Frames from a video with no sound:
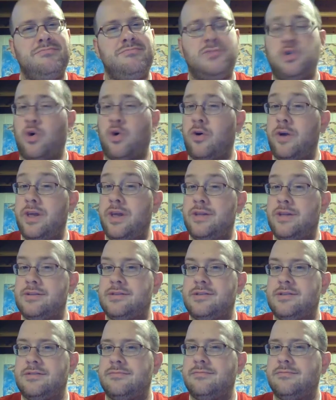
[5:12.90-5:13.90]

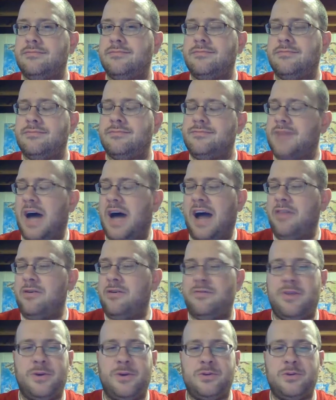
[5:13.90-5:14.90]
Taurians. Either
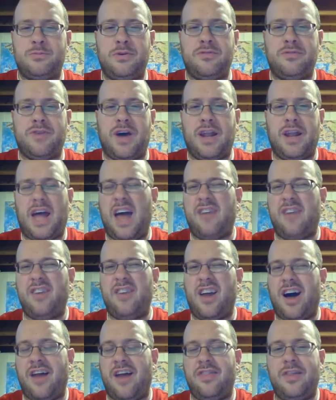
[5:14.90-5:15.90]
of those would be fine. I
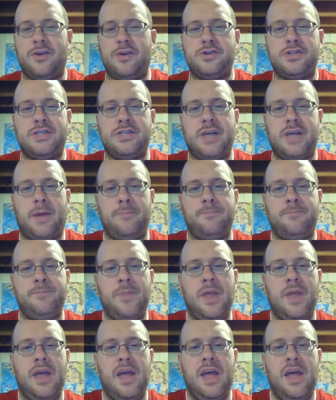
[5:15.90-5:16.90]
haven't gotten there just yet.
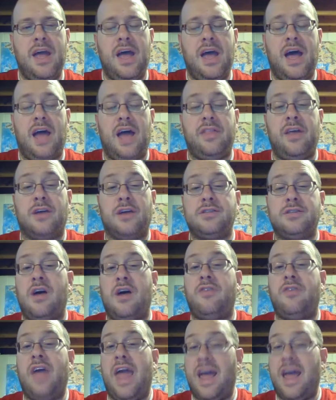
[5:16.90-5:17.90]
They also
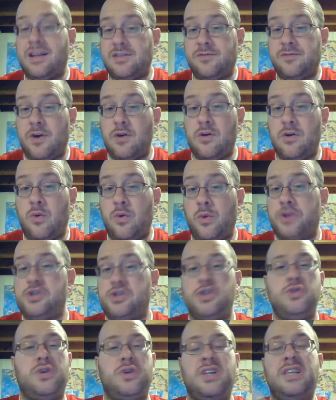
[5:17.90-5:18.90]
have antfolk,
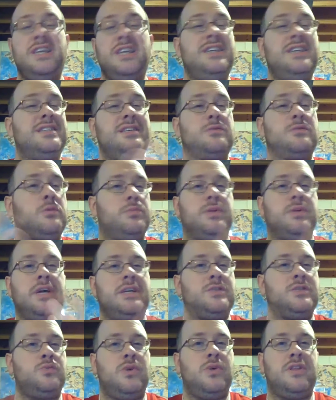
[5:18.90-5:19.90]
which you could easily
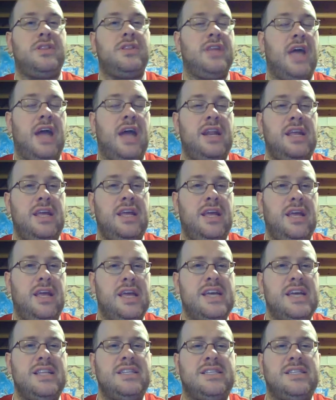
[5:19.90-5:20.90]
replace with any
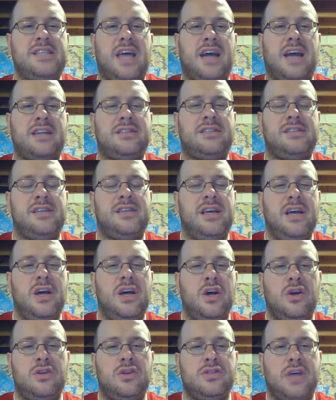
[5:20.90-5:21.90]
insect
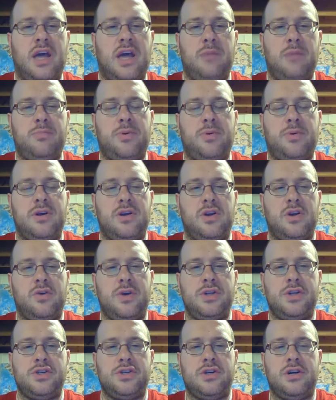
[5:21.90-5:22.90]
type
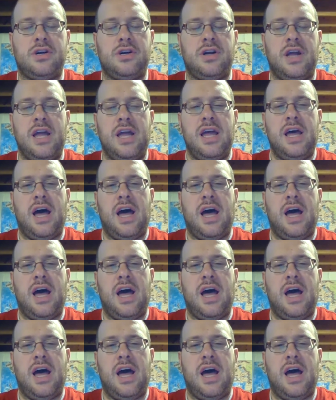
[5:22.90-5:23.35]
creature.